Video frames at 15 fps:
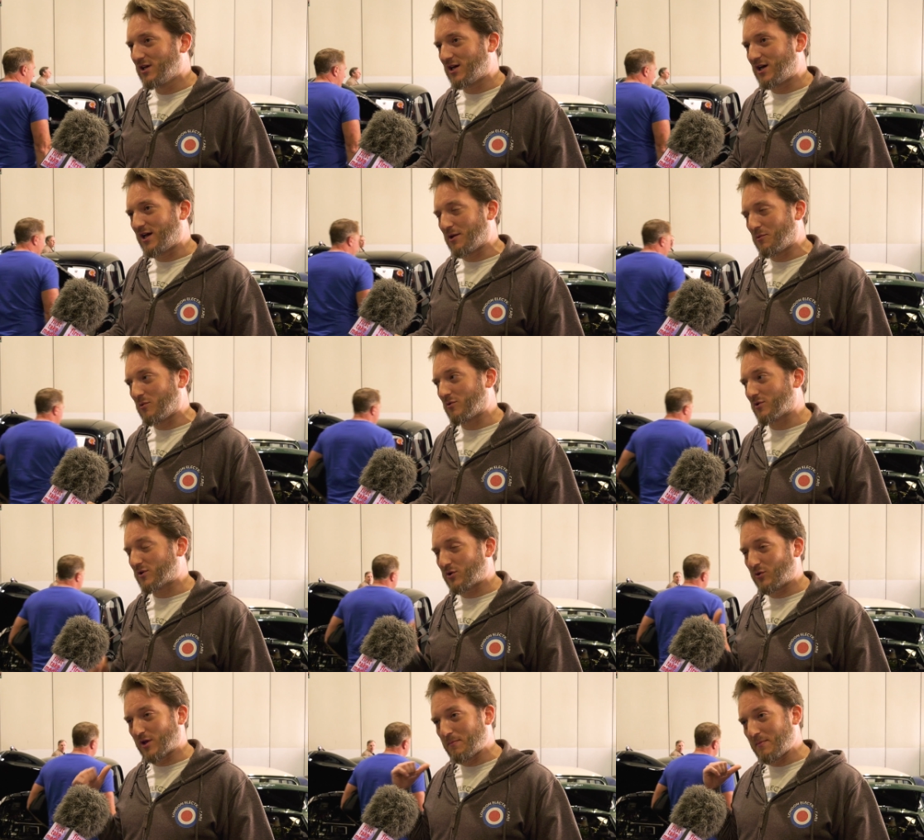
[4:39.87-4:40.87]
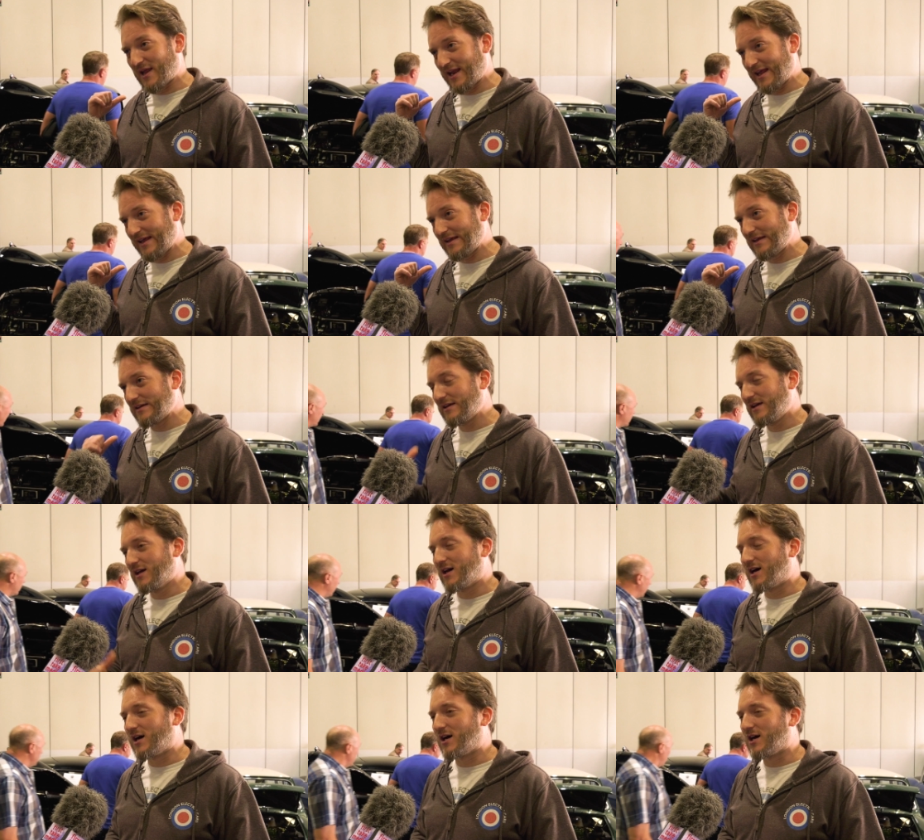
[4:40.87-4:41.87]
Uh, then we were doing a Mini,
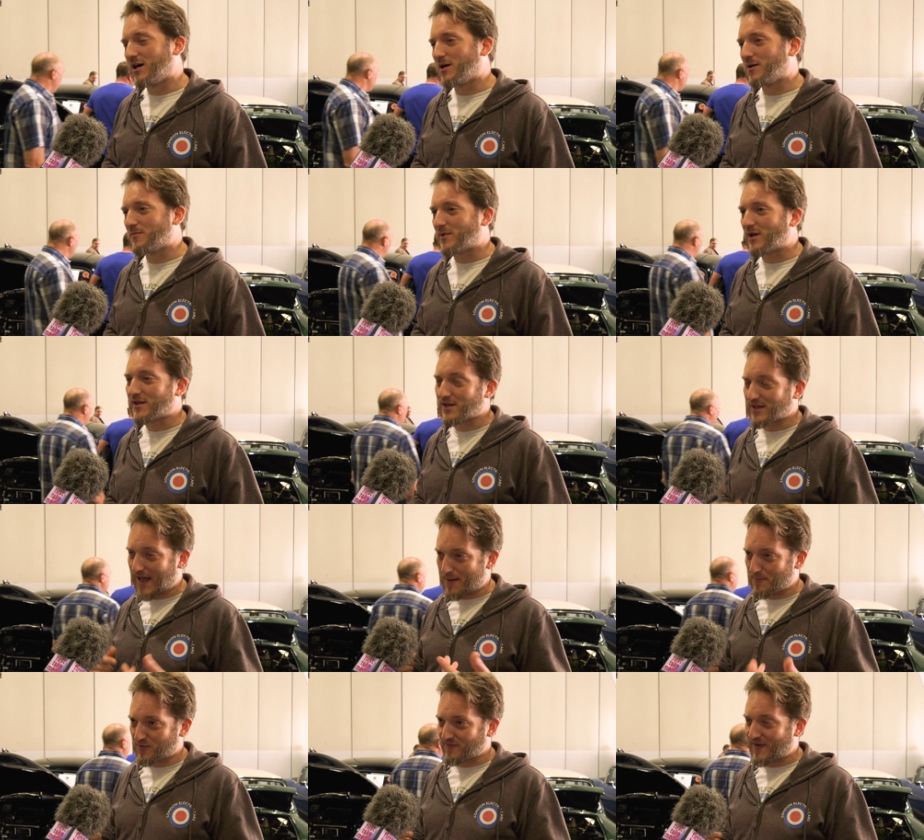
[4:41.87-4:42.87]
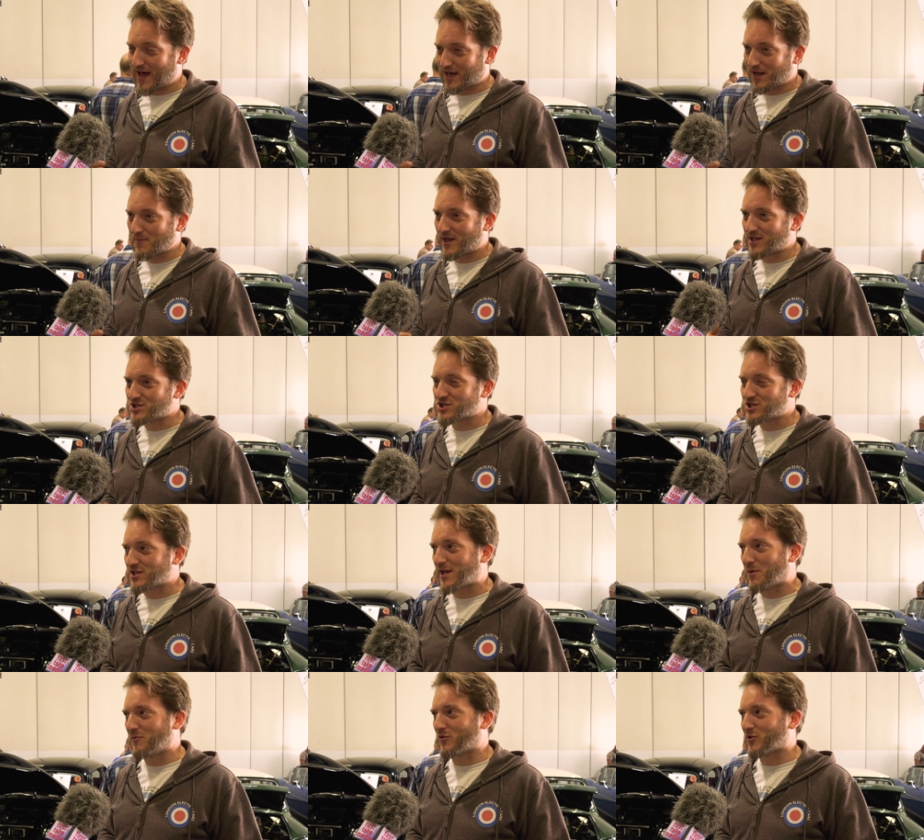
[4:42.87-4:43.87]
um, the camper van I
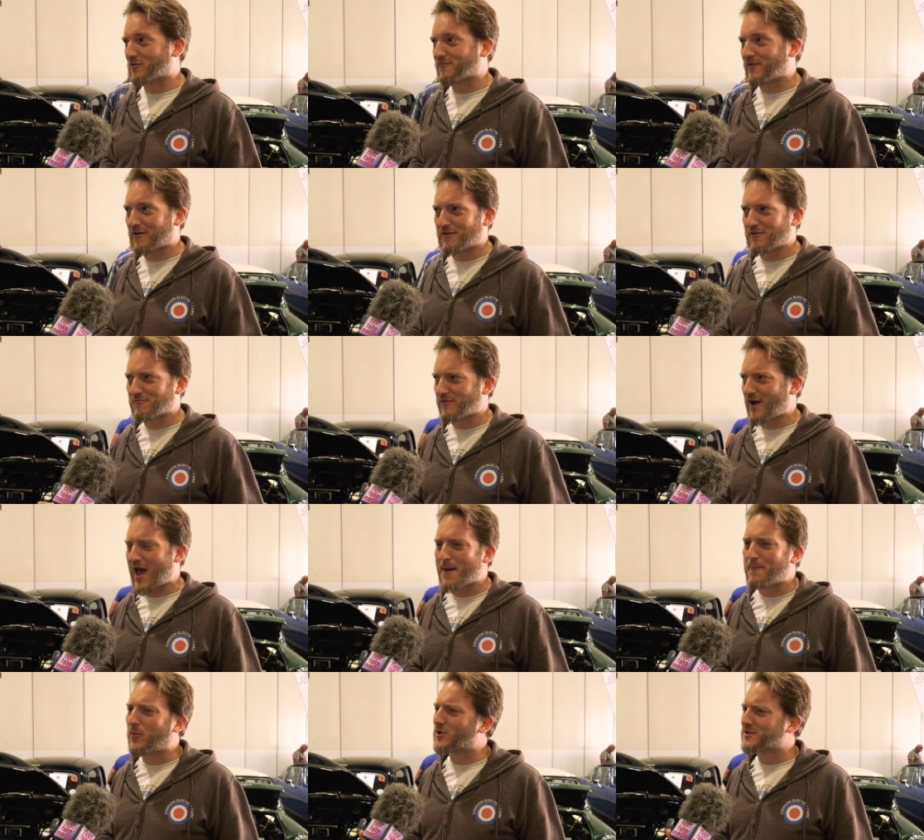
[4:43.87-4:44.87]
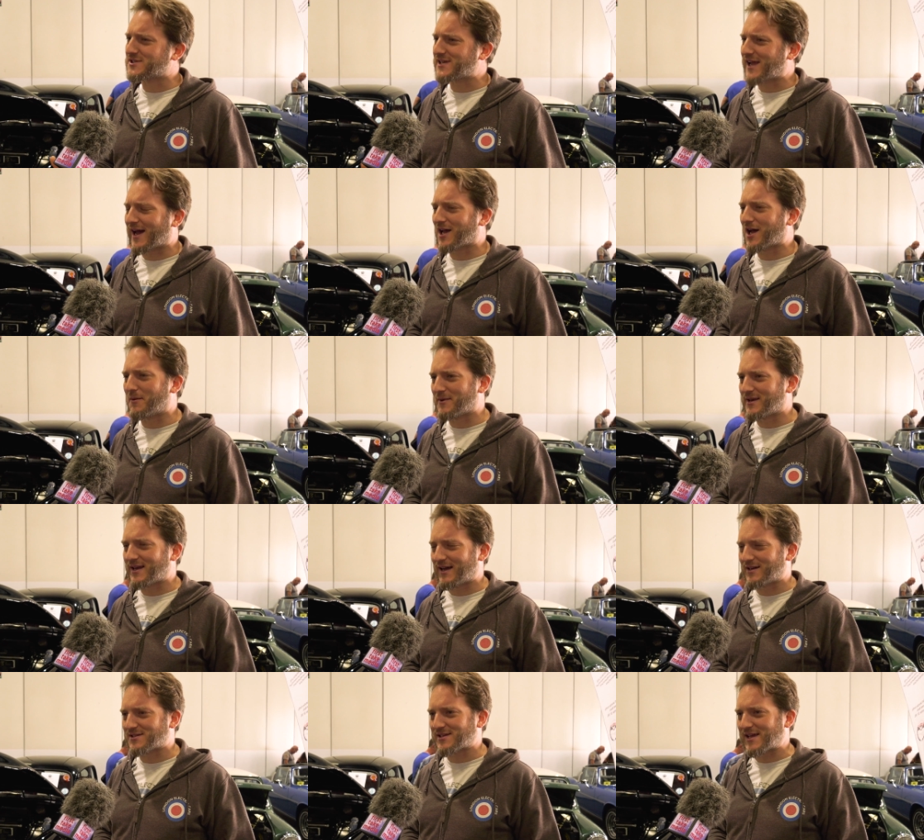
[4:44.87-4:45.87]
mentioned. Then we've got a very rare Pontiac coming
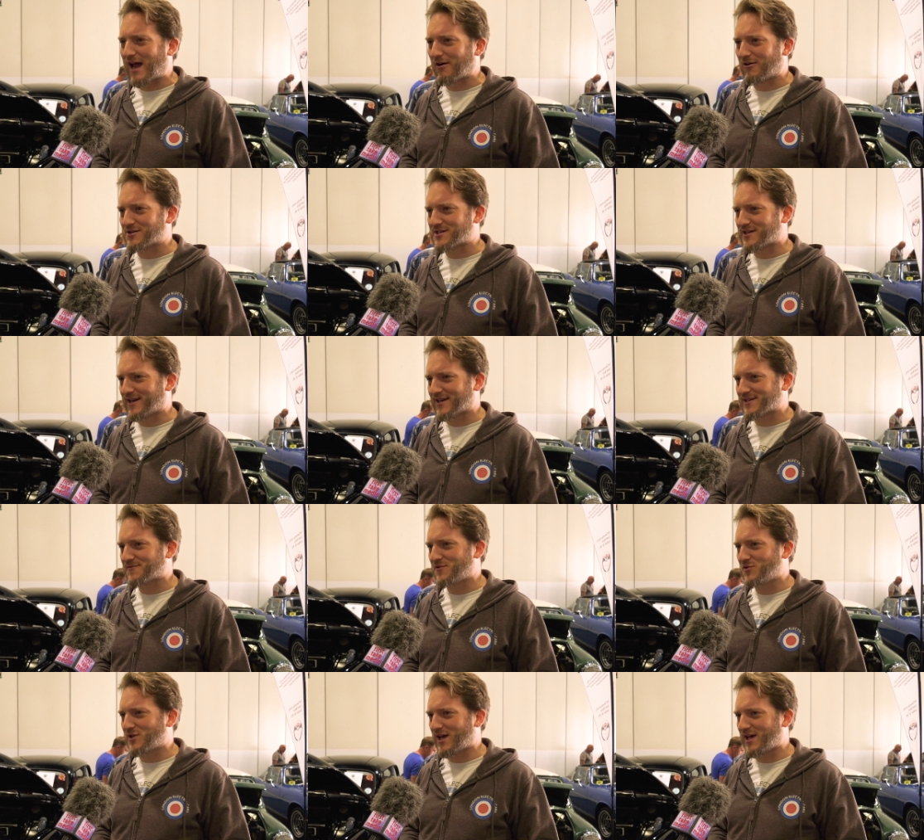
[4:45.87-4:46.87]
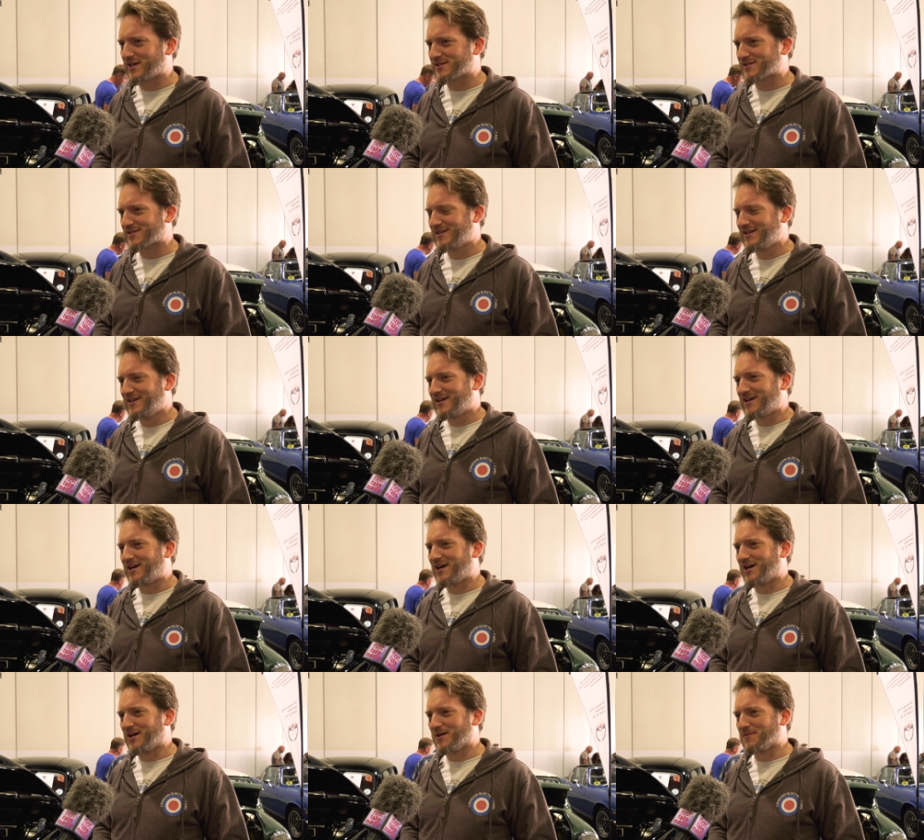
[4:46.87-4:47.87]
down to the garage in the next few days,
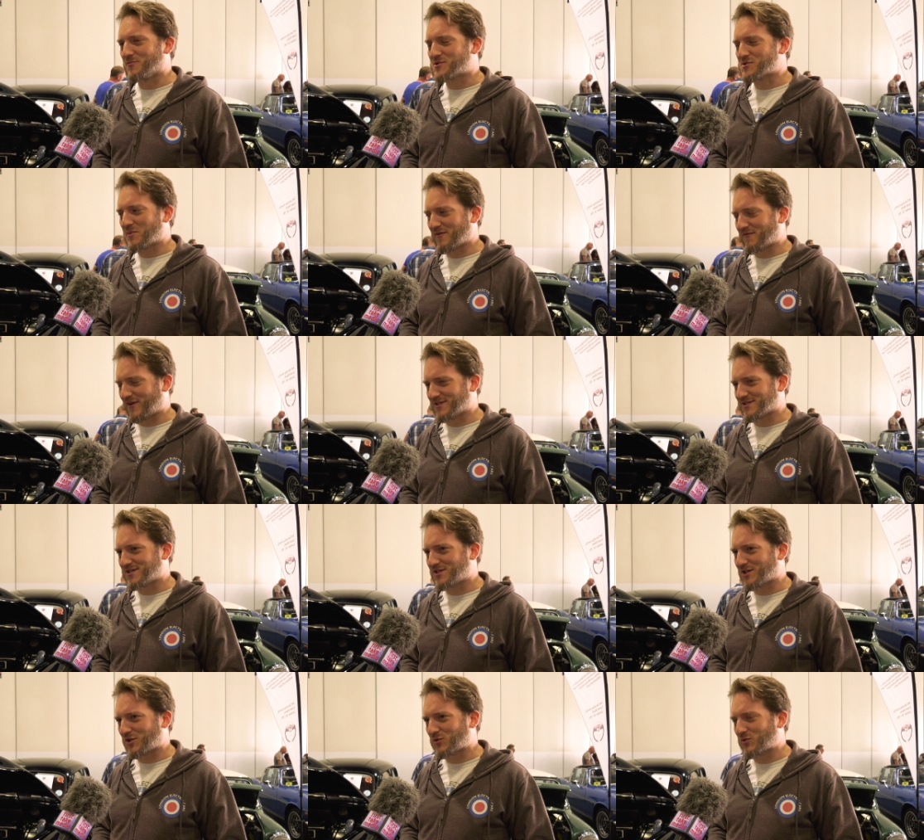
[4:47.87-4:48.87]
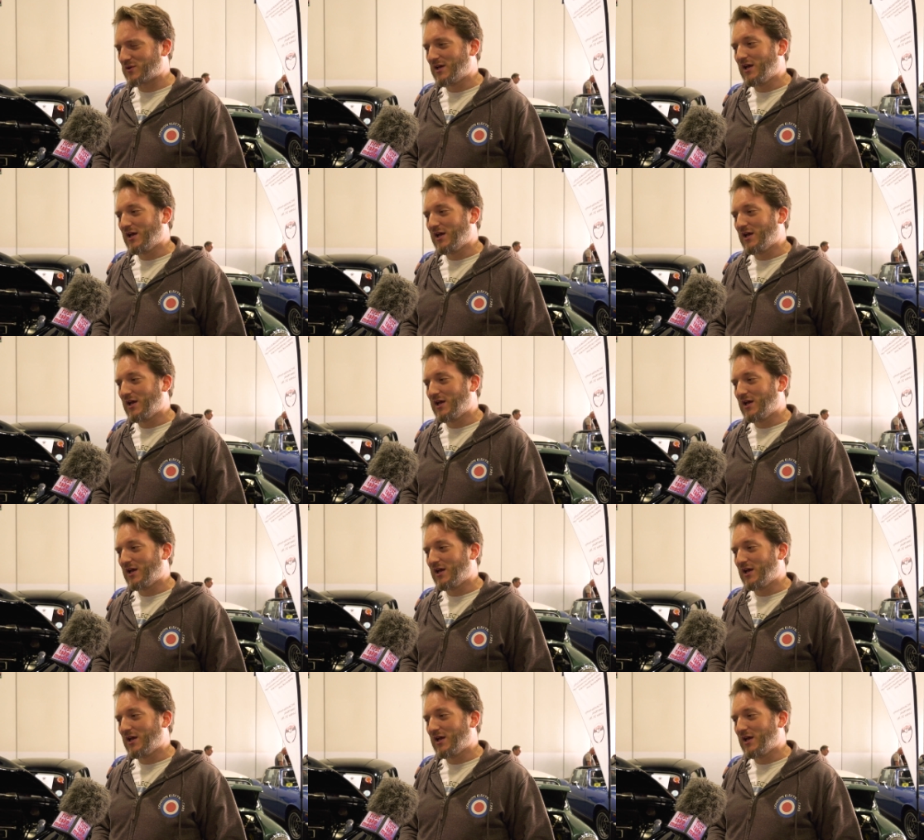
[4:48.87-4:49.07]
um, which will be fun to do.